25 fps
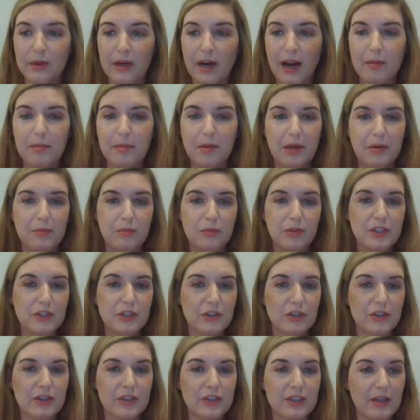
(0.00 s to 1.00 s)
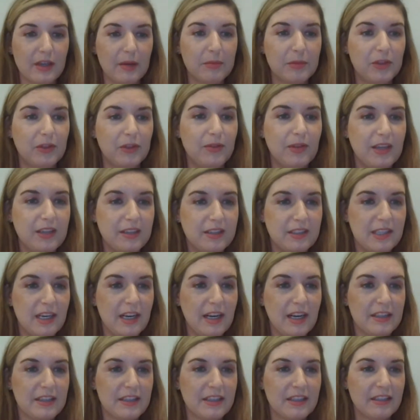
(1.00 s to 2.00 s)
what I B M Research is up to these
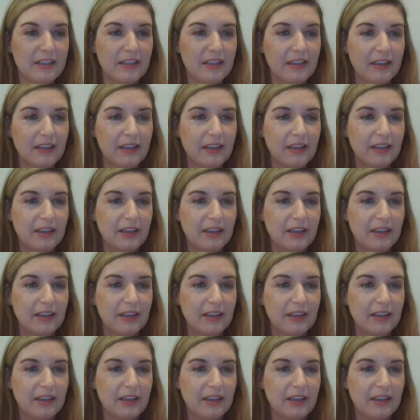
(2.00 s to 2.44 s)
days.